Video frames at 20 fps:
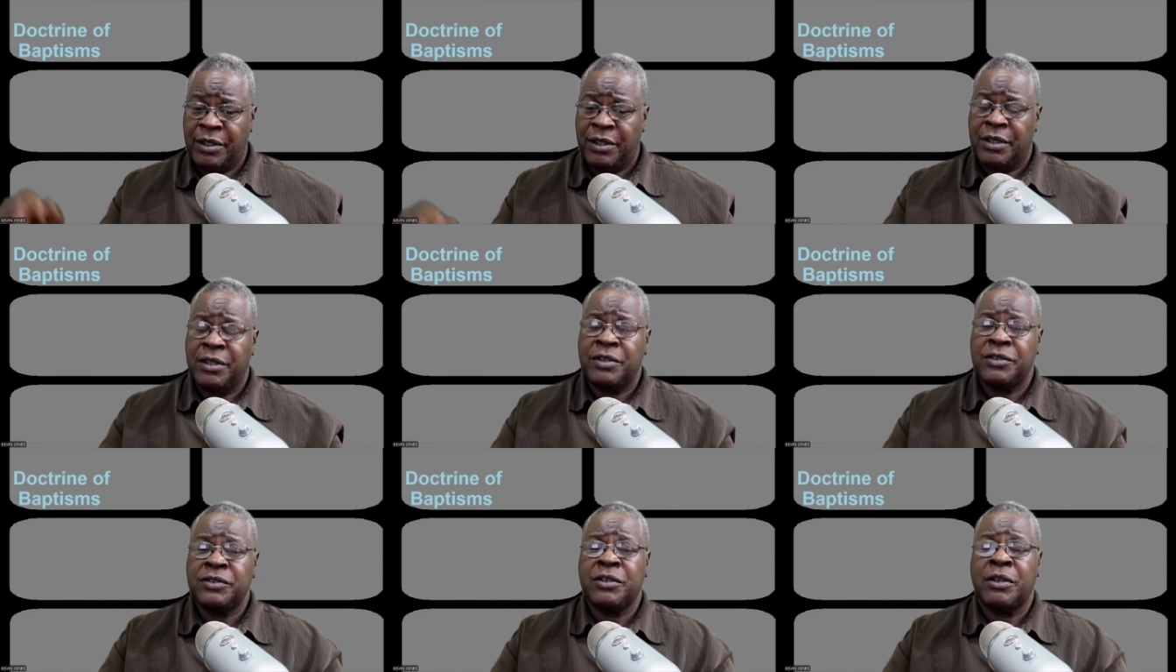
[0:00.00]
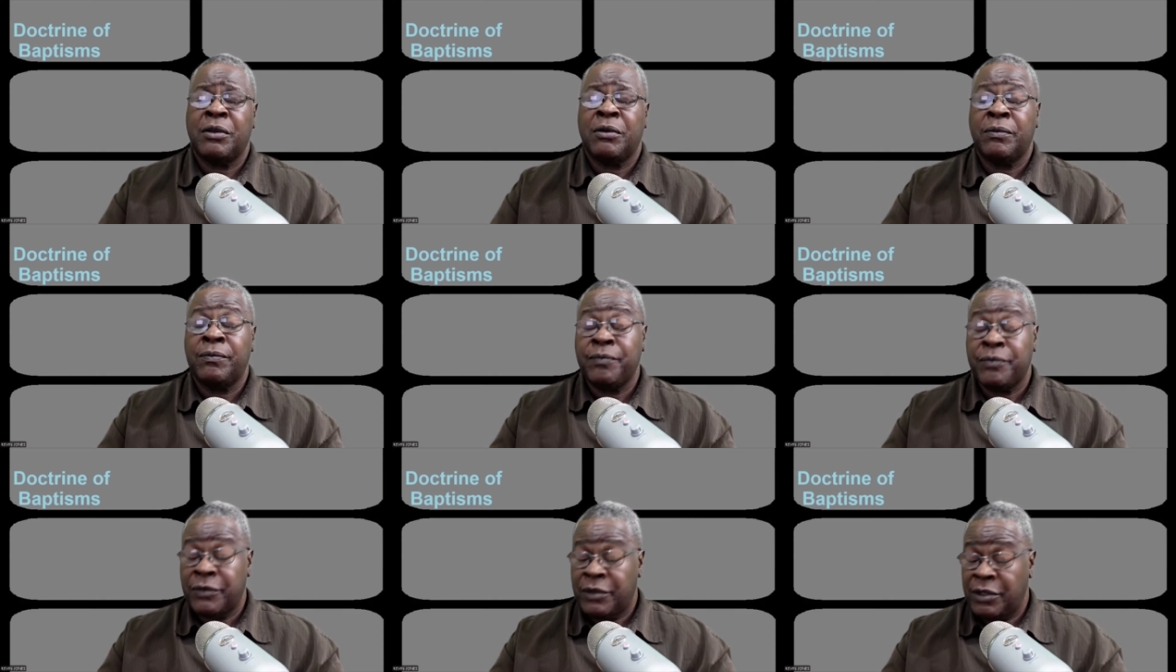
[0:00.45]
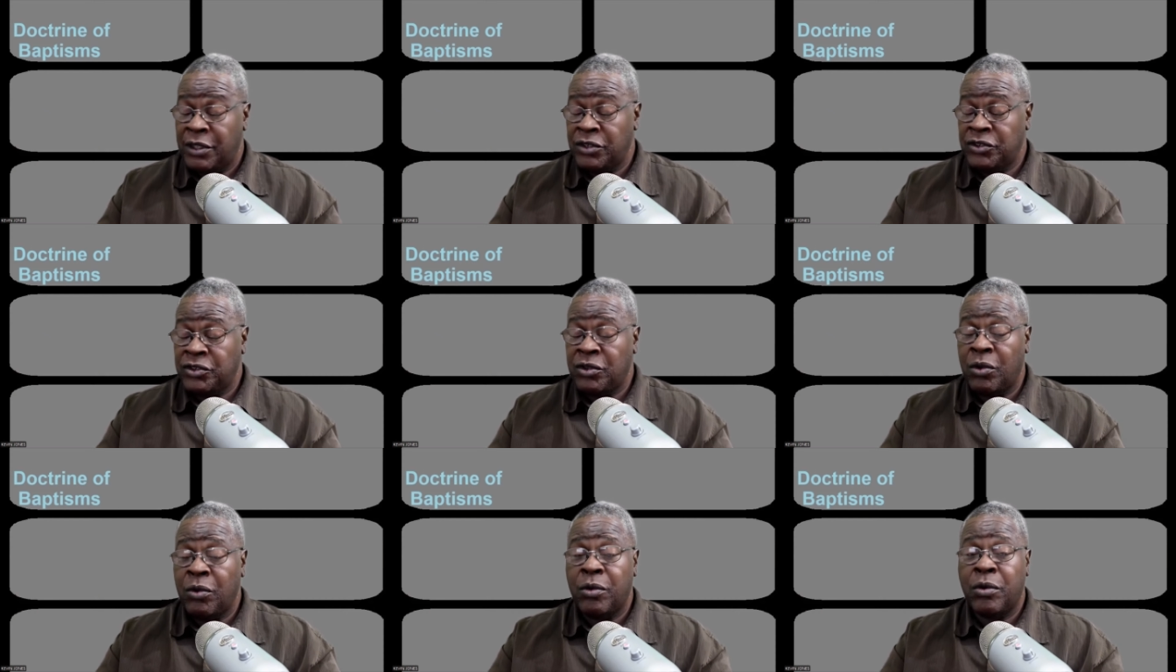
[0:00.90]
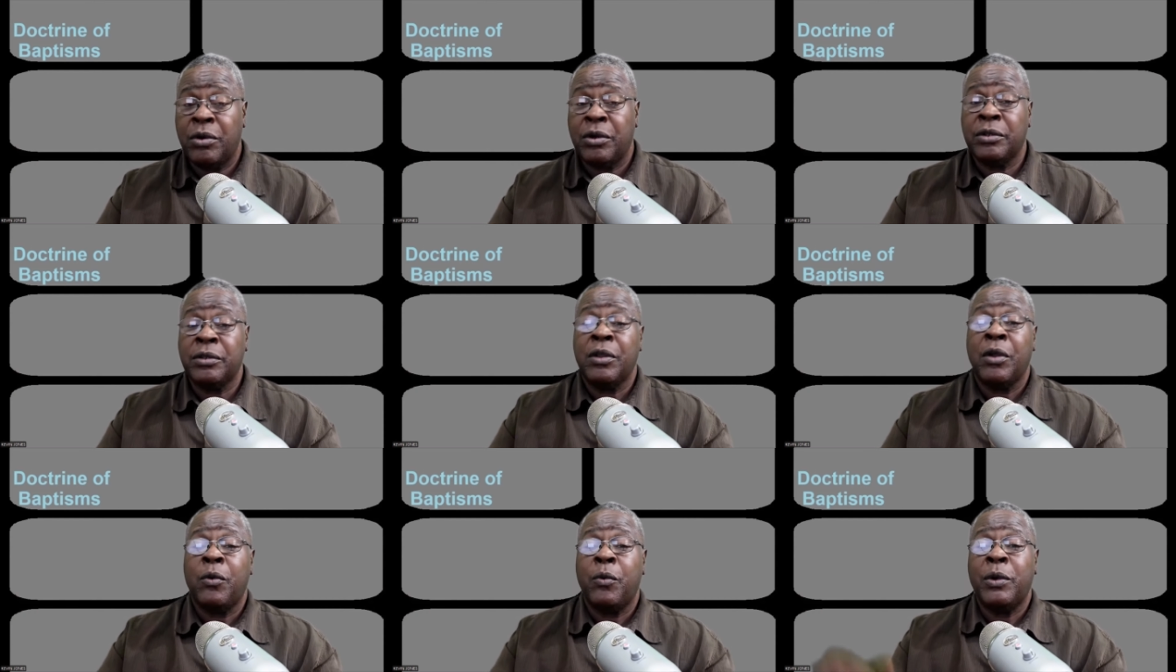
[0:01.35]
So let's go on.
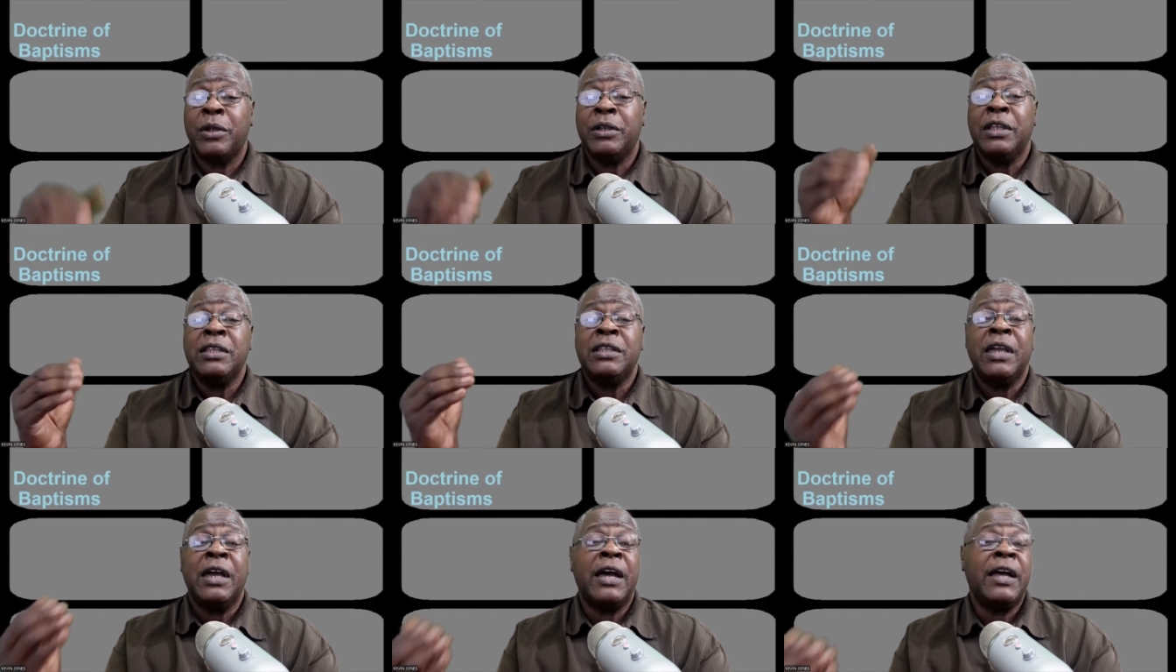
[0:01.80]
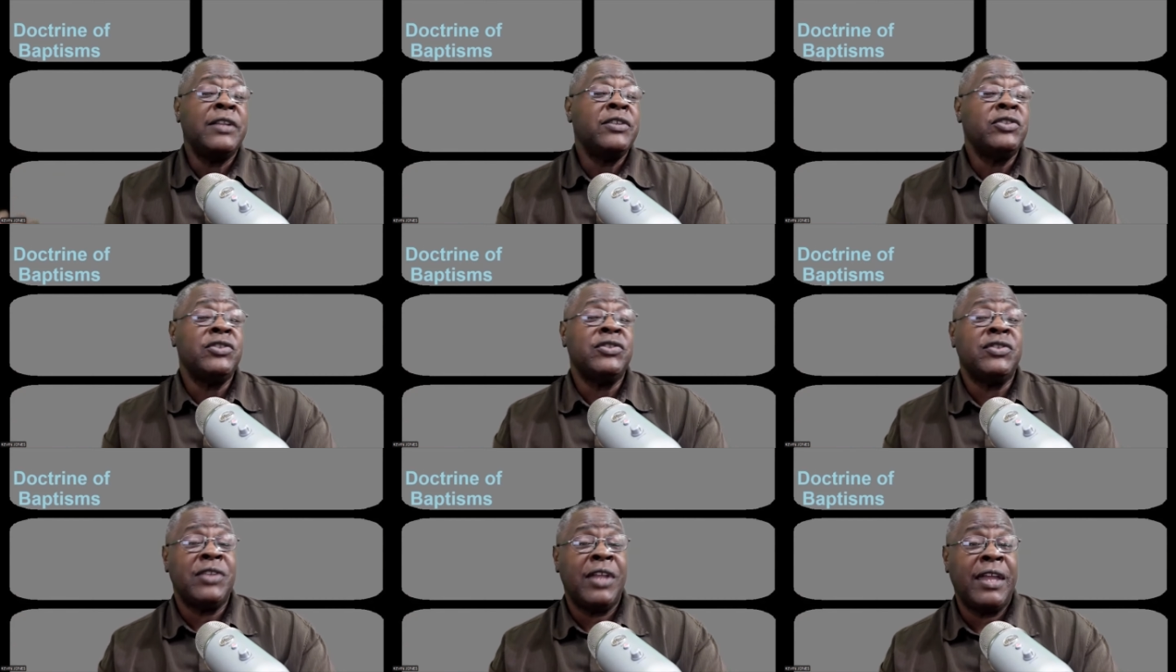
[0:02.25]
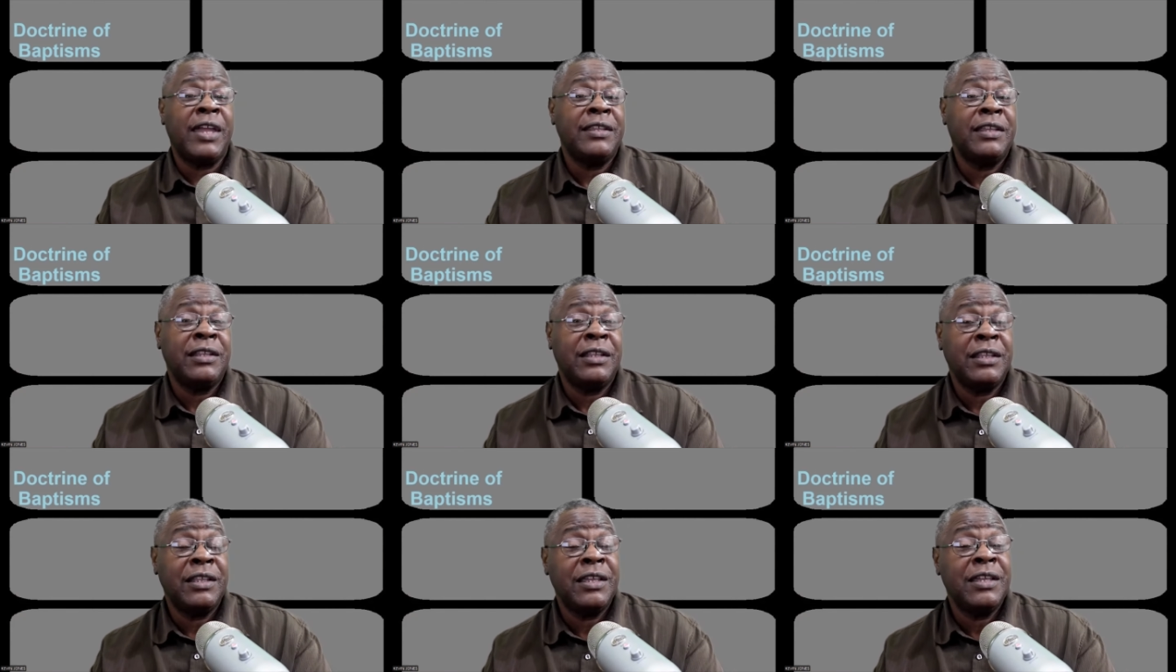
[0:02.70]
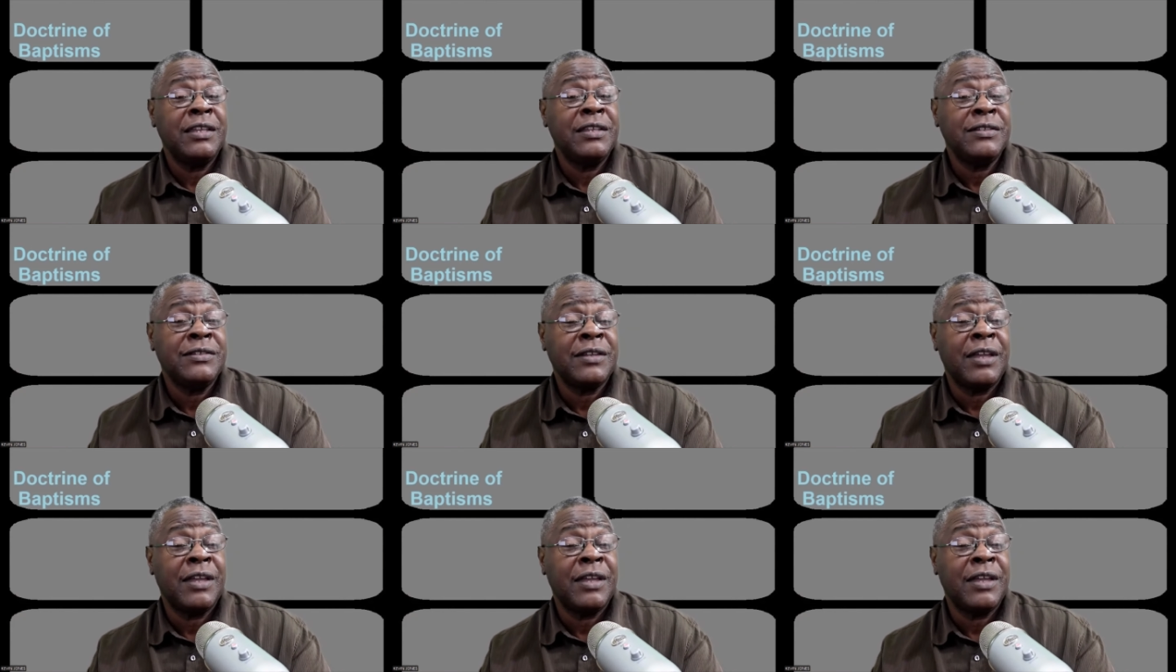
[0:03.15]
We need to understand that it is